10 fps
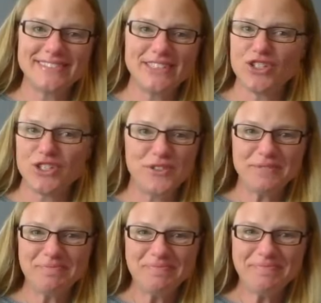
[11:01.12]
your children.
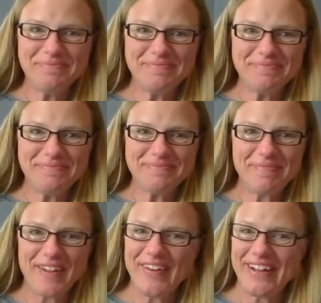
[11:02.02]

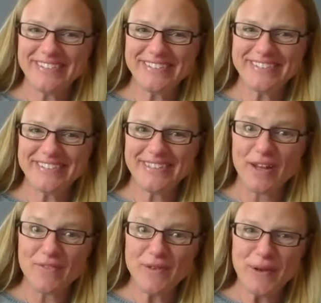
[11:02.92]
All right,
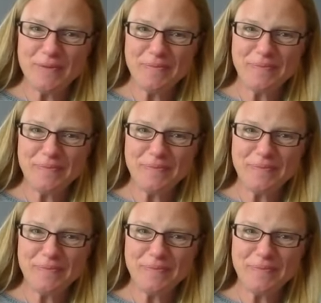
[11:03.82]
off you go.